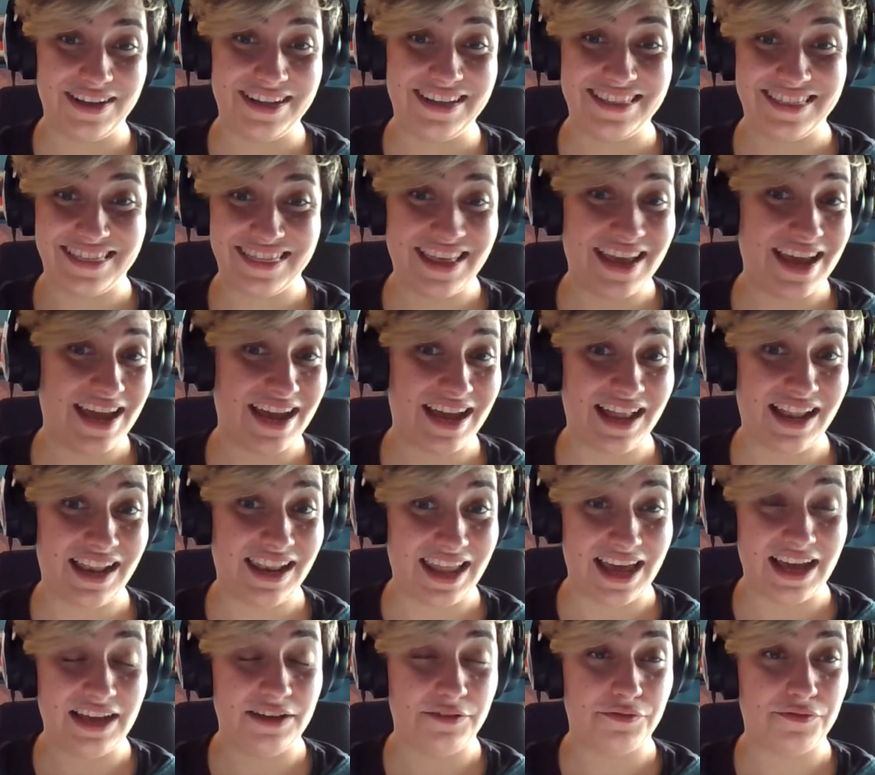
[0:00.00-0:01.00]
in their
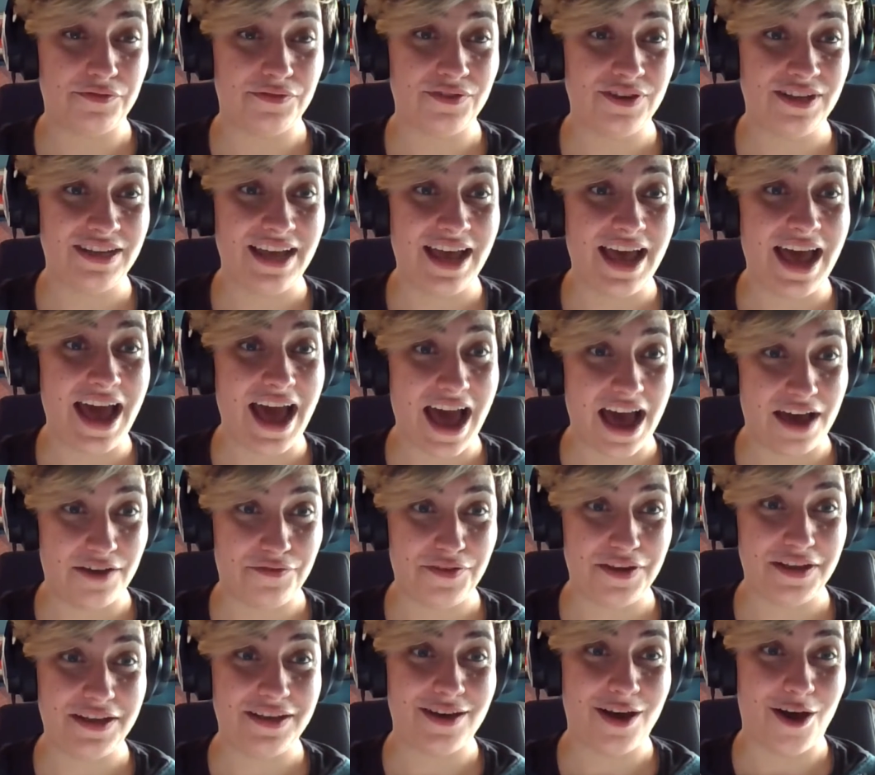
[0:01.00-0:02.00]
life,
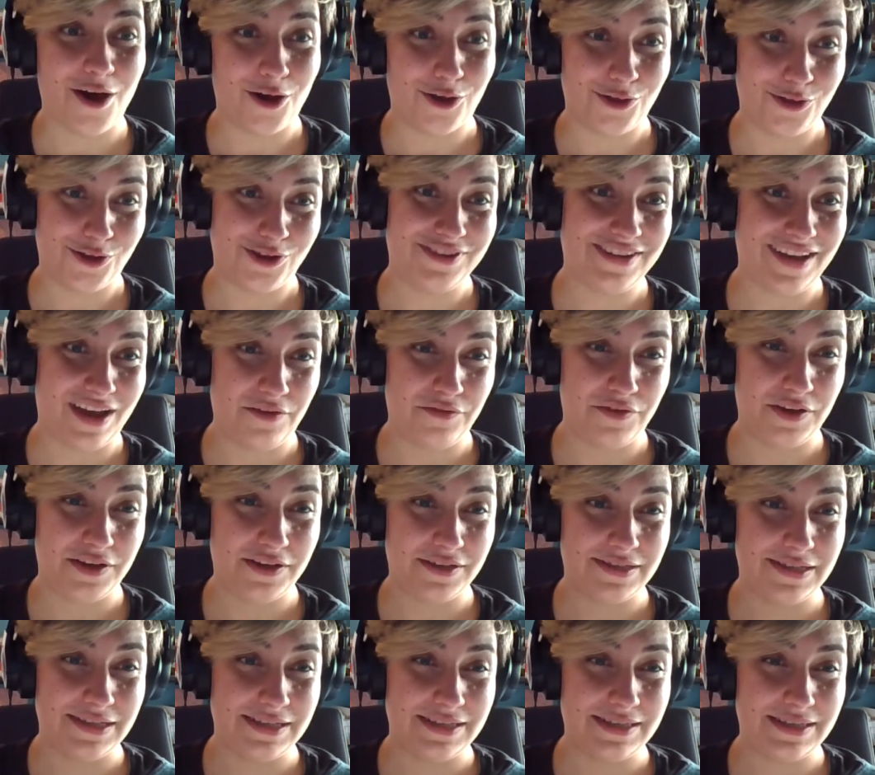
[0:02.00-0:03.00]
having or not
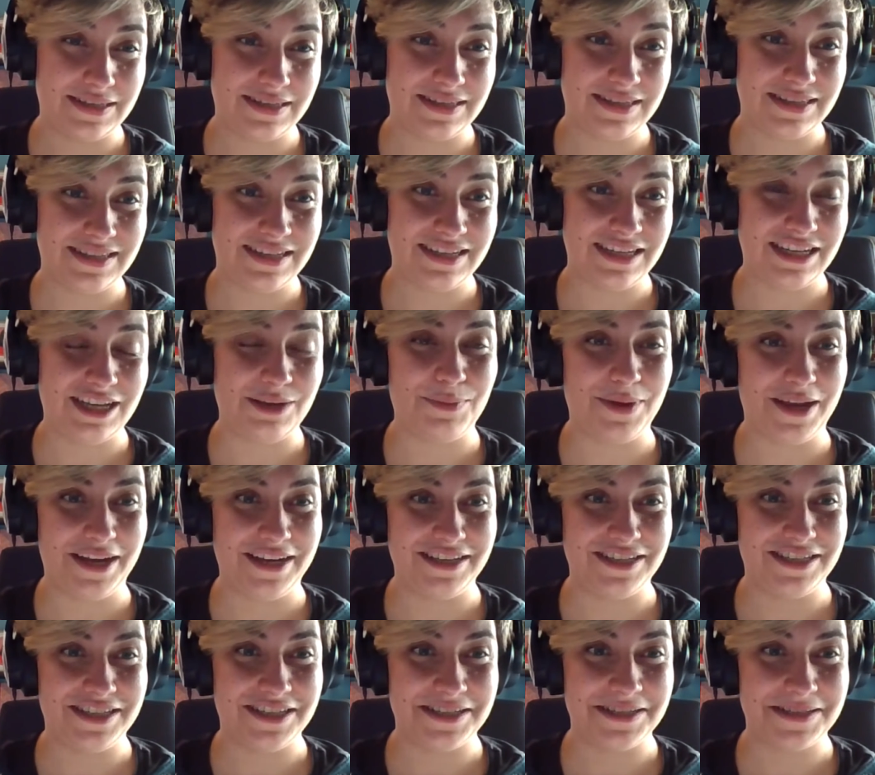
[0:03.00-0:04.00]
having these
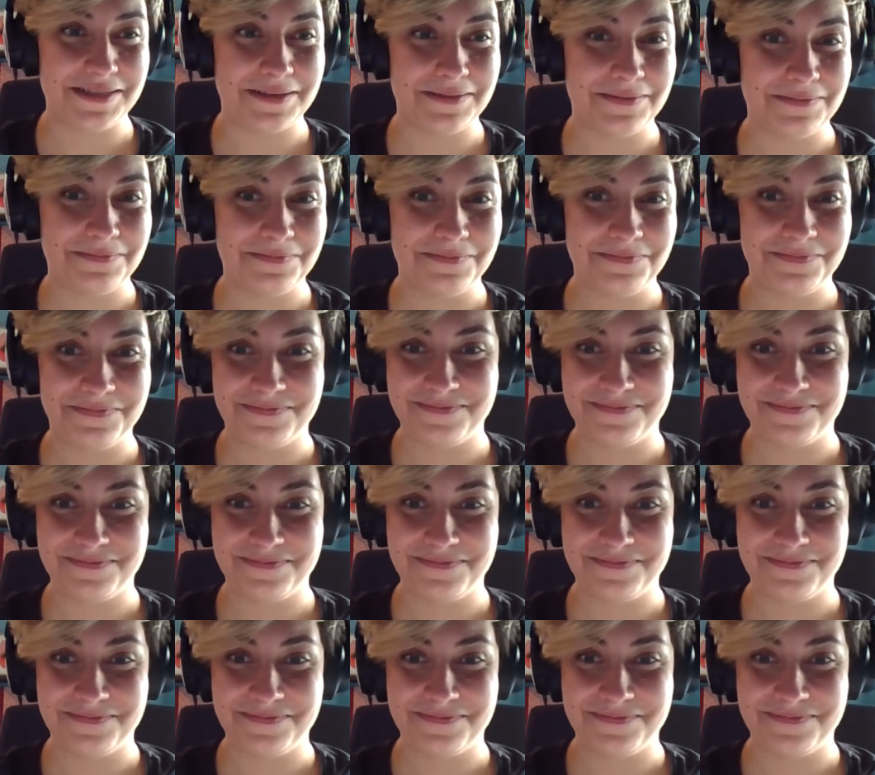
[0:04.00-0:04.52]
images.